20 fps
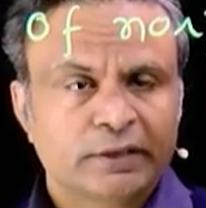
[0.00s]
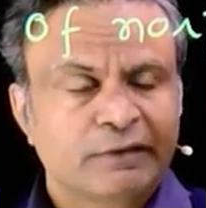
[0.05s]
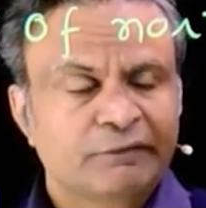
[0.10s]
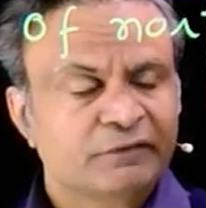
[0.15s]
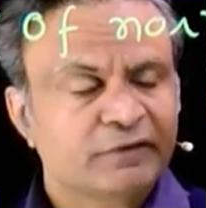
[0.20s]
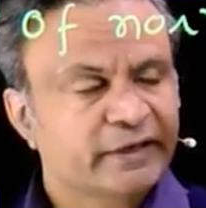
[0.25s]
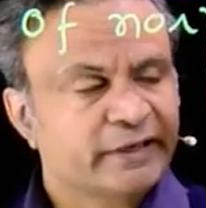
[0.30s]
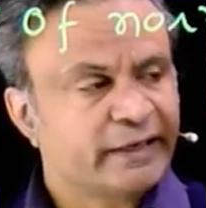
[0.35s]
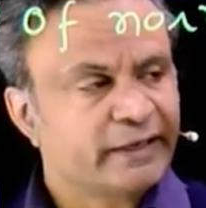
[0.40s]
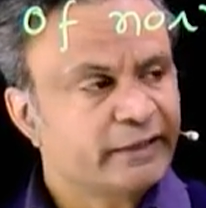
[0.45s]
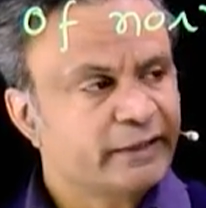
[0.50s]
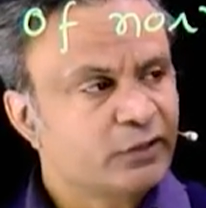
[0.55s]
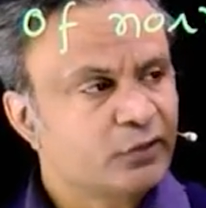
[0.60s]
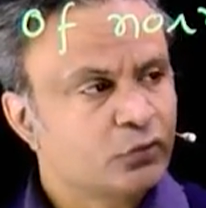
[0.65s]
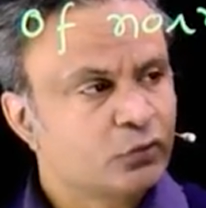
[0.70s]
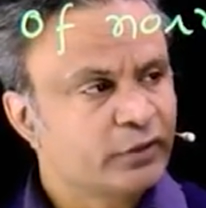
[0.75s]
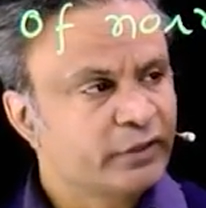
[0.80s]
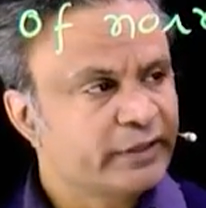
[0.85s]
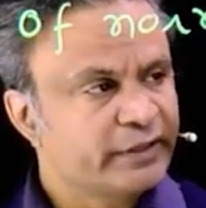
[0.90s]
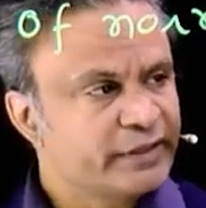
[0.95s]
After getting
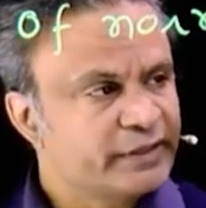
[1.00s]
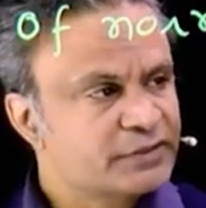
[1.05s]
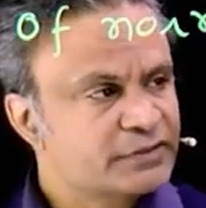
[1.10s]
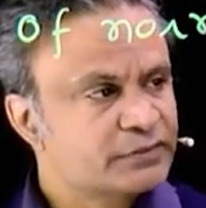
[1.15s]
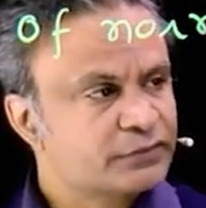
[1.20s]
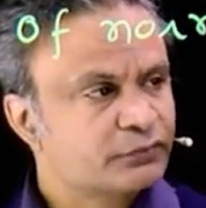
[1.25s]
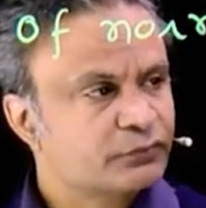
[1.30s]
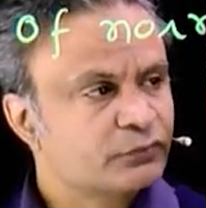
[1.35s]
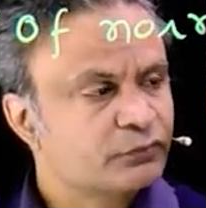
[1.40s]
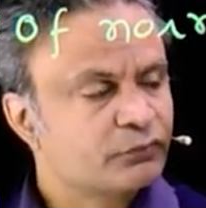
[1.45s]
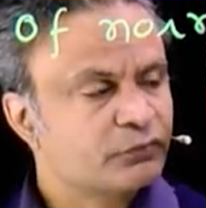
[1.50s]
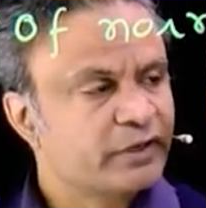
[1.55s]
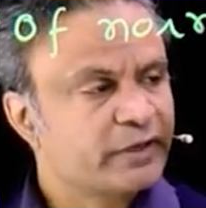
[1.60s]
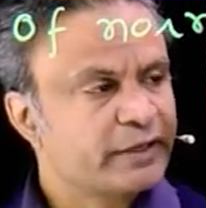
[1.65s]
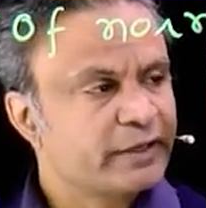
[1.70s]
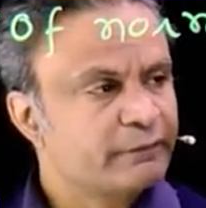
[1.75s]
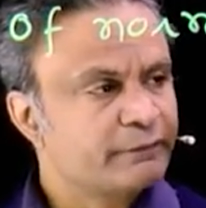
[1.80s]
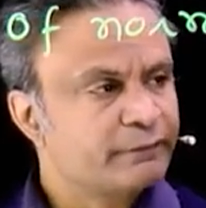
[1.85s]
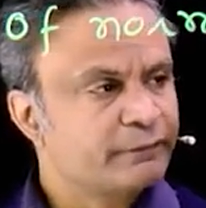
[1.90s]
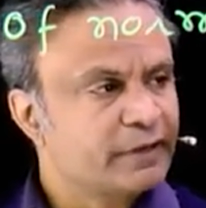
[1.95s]
coordinates, we
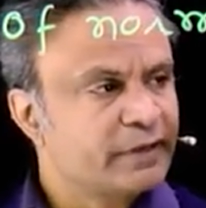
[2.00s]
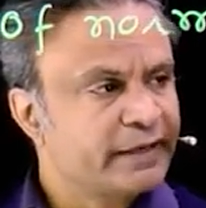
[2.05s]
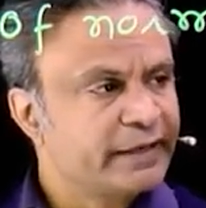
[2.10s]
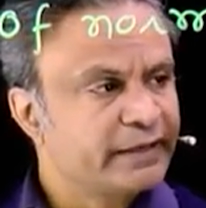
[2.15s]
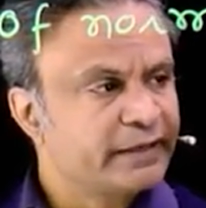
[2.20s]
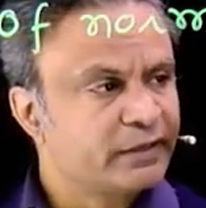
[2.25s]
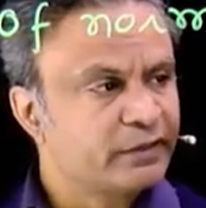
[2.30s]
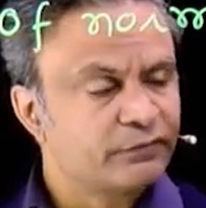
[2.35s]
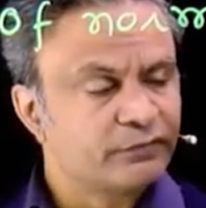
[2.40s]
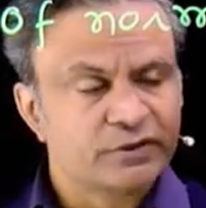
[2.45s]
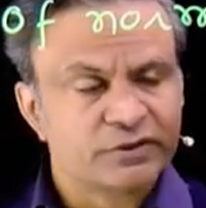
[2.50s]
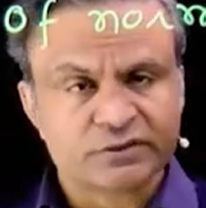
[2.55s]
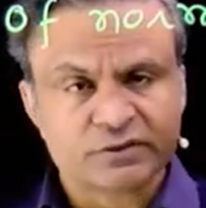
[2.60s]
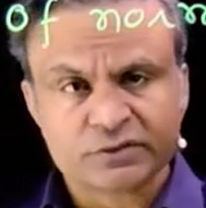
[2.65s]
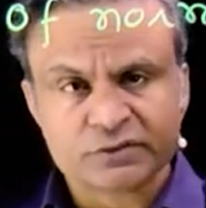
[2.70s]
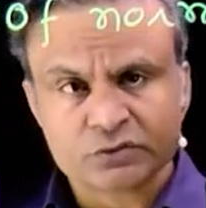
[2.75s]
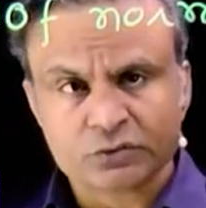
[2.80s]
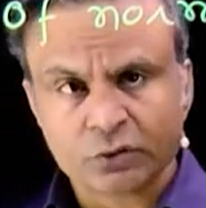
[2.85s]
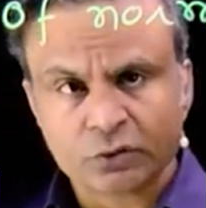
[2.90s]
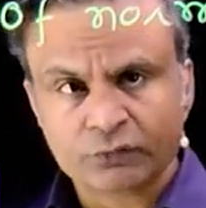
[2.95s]
can find
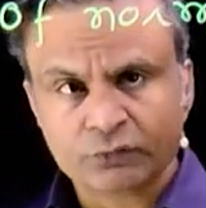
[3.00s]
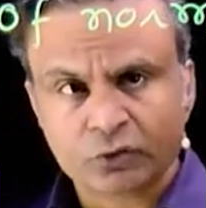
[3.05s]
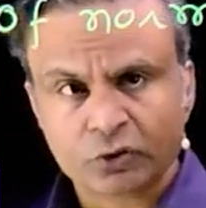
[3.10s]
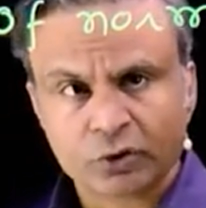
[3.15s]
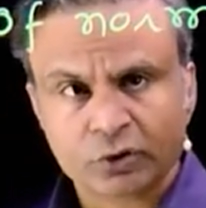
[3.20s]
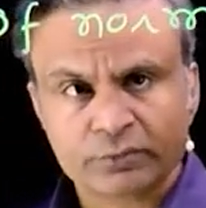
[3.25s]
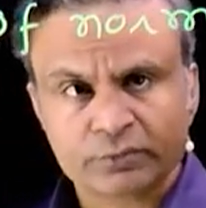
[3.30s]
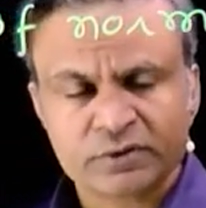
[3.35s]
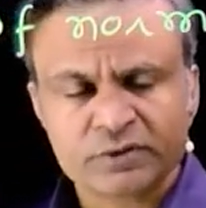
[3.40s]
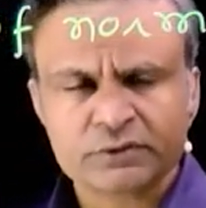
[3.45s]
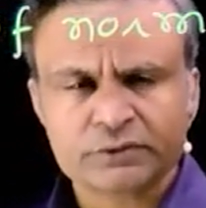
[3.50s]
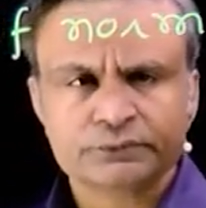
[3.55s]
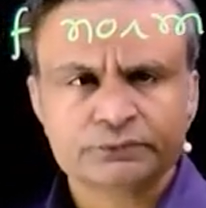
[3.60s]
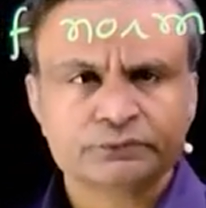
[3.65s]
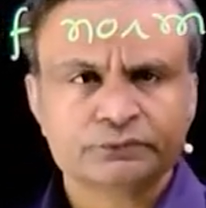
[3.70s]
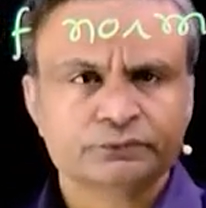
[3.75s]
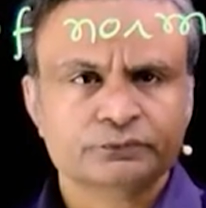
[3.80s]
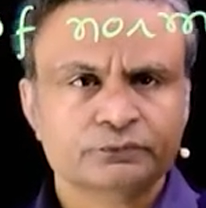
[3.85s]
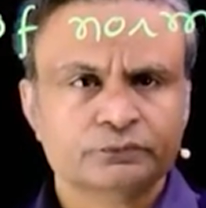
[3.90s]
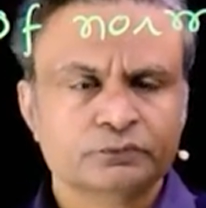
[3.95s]
equations of normals.
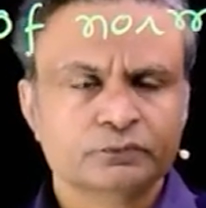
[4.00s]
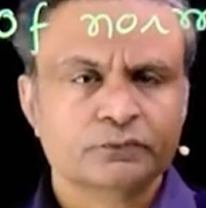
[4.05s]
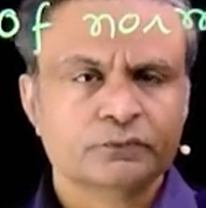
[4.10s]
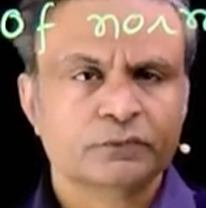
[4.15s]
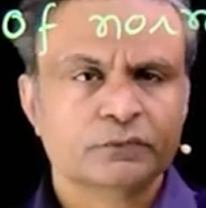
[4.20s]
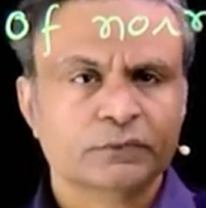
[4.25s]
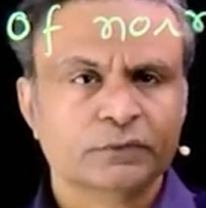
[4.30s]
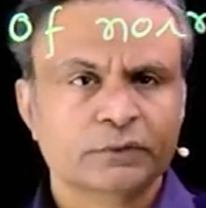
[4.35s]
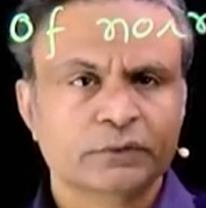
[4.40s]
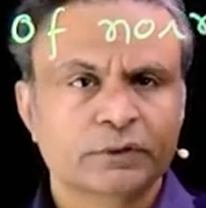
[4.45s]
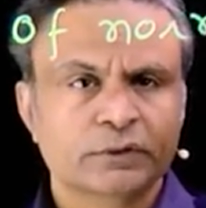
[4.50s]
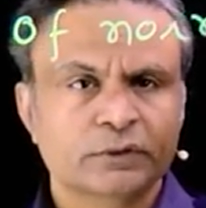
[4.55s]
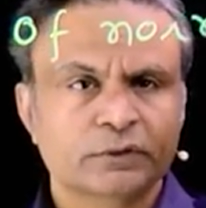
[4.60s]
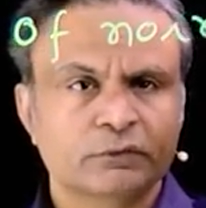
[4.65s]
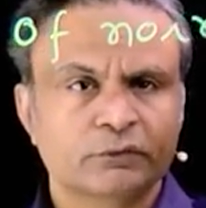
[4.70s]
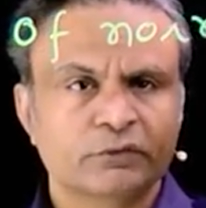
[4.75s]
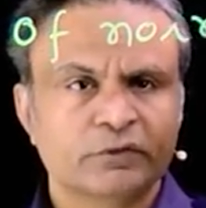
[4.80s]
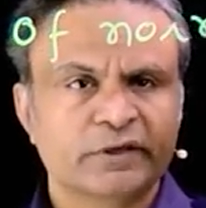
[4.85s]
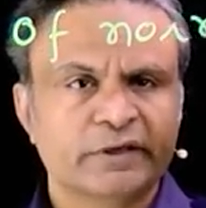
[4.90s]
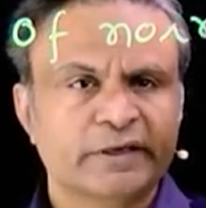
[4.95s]

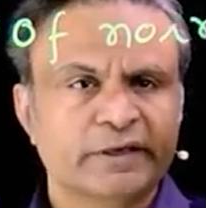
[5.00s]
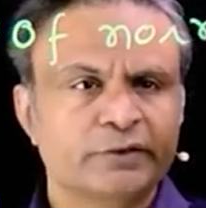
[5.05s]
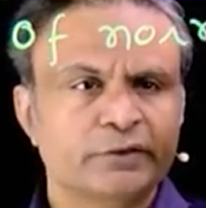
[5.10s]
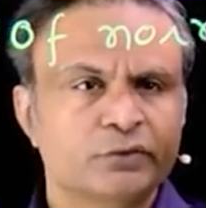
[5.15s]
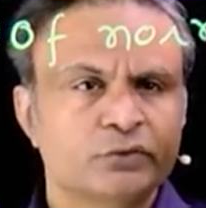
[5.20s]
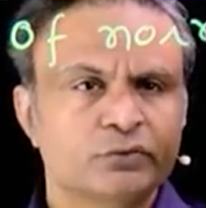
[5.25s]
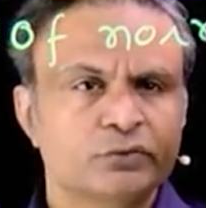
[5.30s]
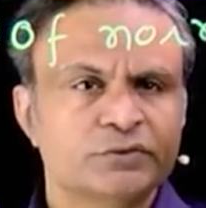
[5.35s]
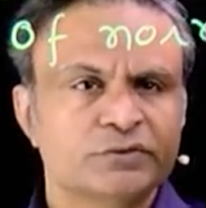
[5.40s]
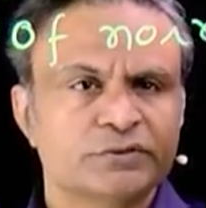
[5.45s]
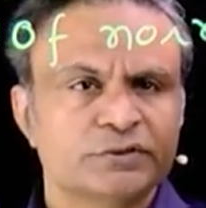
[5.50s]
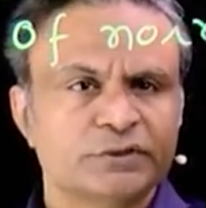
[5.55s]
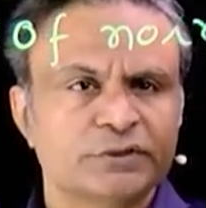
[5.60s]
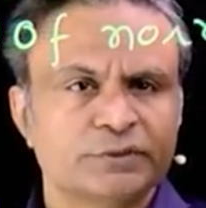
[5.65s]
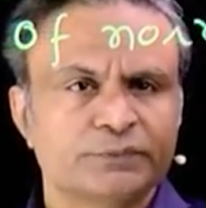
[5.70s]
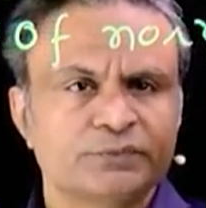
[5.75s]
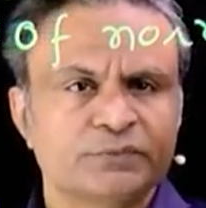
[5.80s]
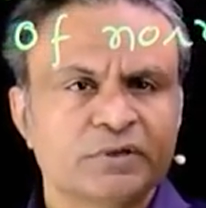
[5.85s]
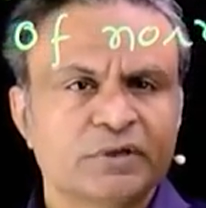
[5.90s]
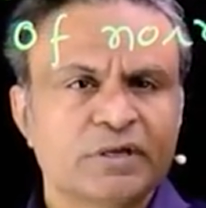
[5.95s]
We can use
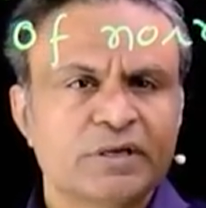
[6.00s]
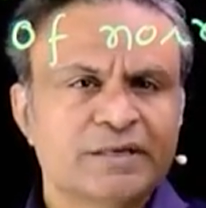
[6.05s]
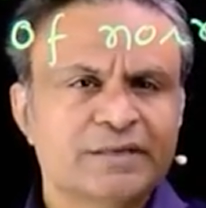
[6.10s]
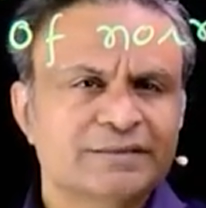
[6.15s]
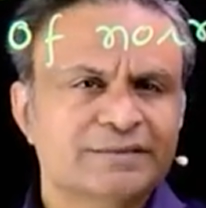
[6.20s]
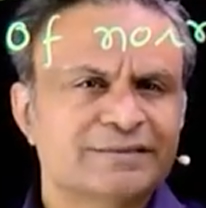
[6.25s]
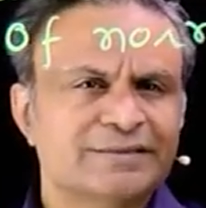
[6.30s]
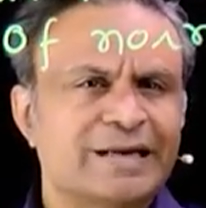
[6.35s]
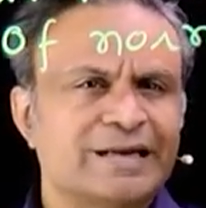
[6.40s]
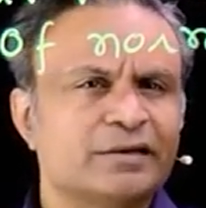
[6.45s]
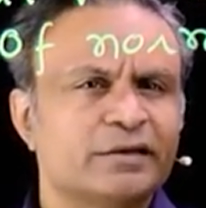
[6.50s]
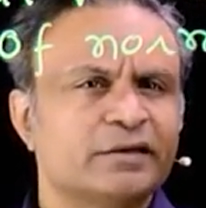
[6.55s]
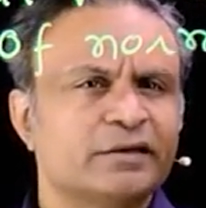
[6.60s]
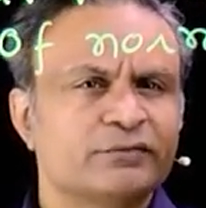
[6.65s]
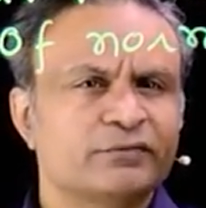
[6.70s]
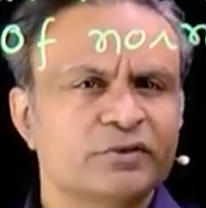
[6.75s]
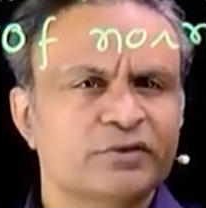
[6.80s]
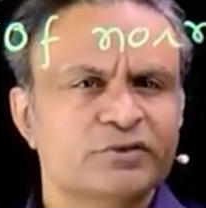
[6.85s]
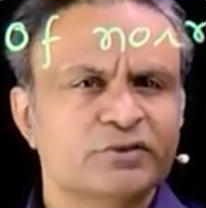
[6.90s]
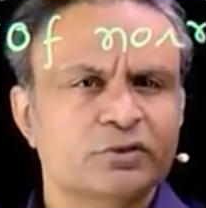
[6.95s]
uh, standard
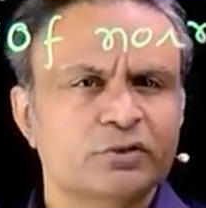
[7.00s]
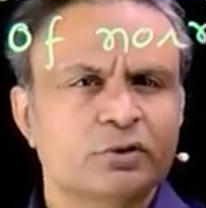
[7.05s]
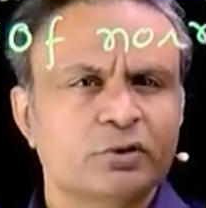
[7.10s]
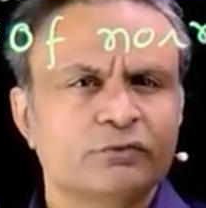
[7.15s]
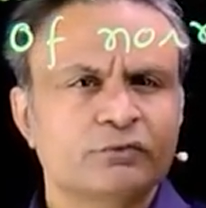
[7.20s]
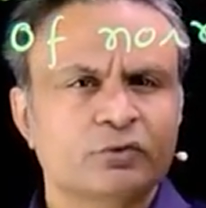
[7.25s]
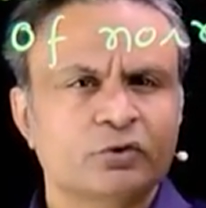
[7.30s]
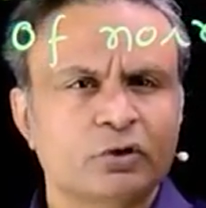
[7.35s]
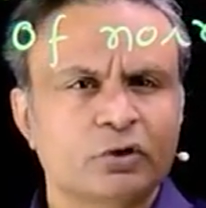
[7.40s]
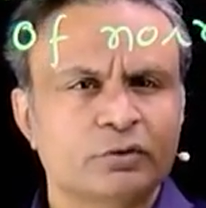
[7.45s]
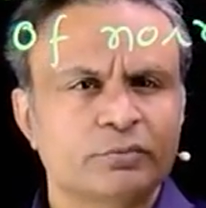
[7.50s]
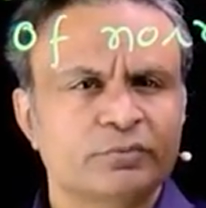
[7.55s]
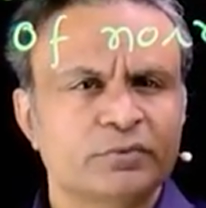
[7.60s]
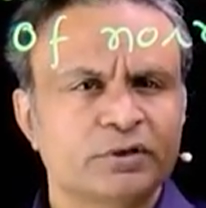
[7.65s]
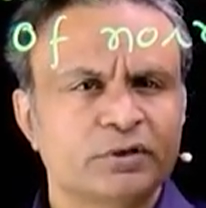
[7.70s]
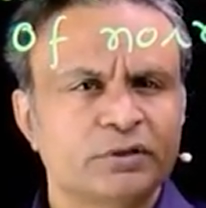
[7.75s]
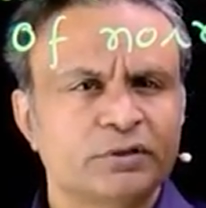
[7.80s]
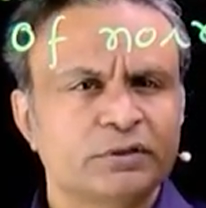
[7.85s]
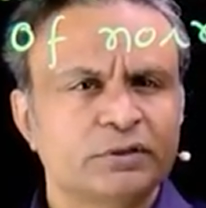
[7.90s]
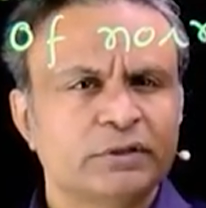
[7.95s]
equation of
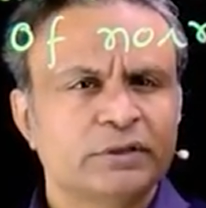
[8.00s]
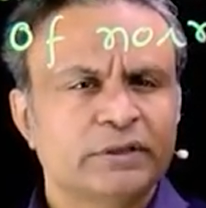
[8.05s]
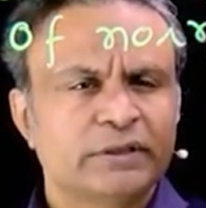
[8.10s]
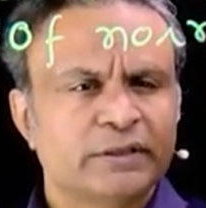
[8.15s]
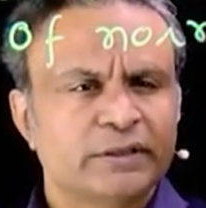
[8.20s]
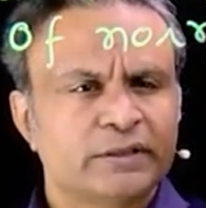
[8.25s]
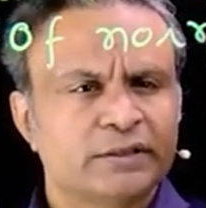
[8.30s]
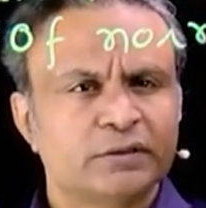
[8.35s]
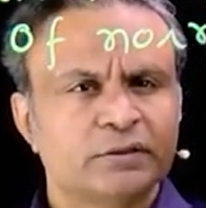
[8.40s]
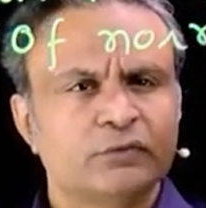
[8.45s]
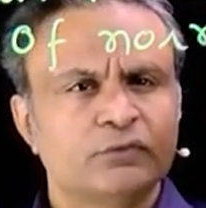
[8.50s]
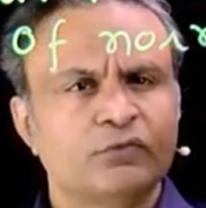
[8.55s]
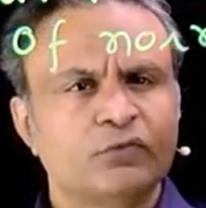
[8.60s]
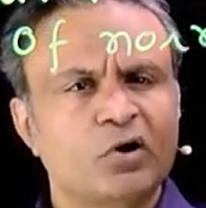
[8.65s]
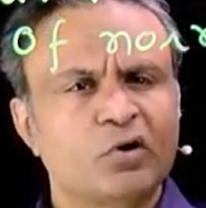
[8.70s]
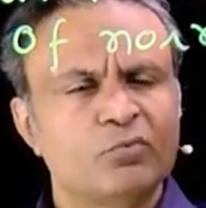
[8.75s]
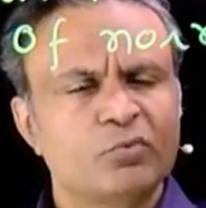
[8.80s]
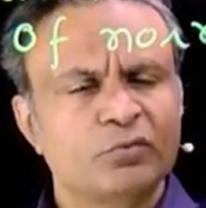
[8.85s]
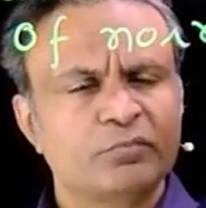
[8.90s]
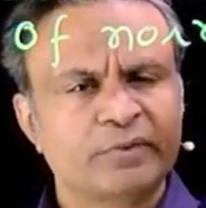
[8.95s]
normal in the
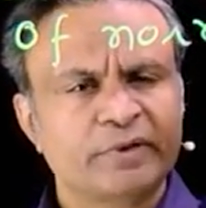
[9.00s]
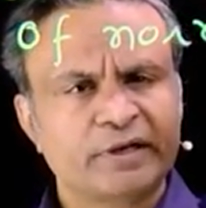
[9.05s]
form of